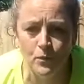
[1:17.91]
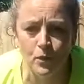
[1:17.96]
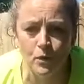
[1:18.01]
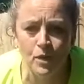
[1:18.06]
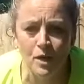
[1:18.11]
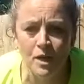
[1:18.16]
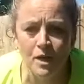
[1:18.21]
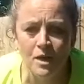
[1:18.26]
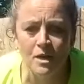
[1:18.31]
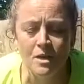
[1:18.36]

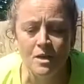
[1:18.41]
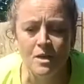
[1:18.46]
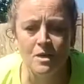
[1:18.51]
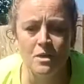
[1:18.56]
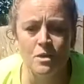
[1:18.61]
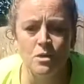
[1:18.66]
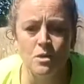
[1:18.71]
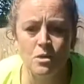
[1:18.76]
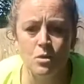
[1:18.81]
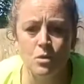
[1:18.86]
Okay,
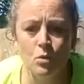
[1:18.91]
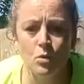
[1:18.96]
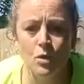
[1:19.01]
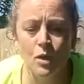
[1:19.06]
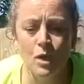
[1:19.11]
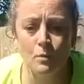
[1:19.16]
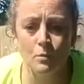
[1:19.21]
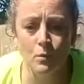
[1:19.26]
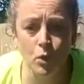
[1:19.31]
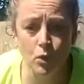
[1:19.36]
so
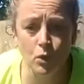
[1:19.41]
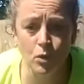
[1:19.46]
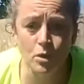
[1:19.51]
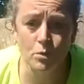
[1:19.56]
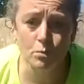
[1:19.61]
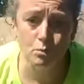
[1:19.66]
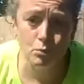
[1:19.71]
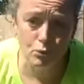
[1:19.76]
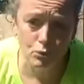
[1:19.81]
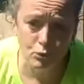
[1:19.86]
I'm going
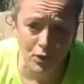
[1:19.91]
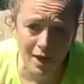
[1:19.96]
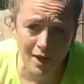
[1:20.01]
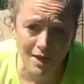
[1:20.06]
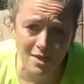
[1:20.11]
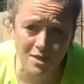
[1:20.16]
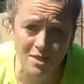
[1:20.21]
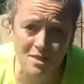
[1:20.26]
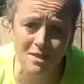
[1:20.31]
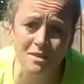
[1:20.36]
to
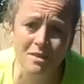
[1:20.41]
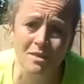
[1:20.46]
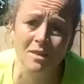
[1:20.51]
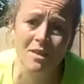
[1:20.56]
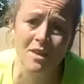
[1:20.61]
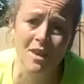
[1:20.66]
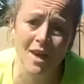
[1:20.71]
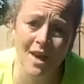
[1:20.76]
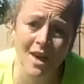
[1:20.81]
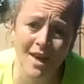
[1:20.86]
press,
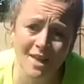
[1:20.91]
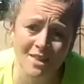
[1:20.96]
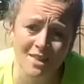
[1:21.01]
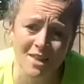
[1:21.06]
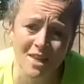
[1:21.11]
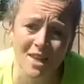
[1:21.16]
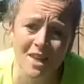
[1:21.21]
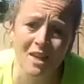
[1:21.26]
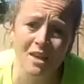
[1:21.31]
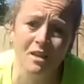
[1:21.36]

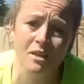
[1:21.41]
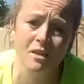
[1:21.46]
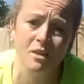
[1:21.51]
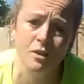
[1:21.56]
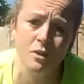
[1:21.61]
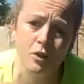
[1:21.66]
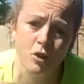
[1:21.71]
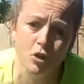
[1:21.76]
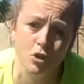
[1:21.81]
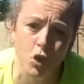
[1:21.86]
exhale,
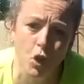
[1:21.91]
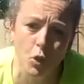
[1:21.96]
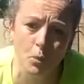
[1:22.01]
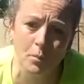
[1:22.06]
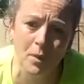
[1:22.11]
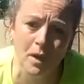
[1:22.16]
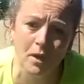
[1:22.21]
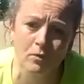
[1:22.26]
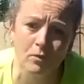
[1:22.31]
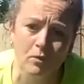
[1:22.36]
draw
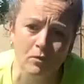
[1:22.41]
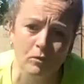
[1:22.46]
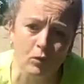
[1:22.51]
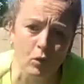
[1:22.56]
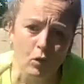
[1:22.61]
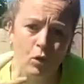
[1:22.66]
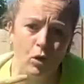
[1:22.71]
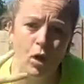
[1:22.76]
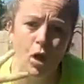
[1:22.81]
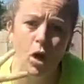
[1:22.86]
pelvic
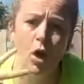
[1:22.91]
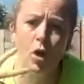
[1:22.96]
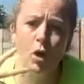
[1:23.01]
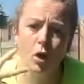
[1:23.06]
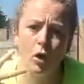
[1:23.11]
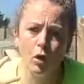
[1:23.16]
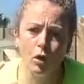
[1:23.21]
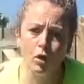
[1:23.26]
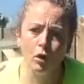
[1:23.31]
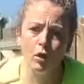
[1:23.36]
floor,
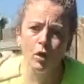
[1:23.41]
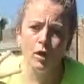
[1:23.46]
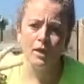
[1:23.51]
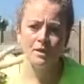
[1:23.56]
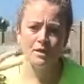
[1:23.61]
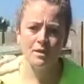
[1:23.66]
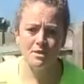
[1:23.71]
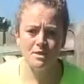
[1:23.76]
all at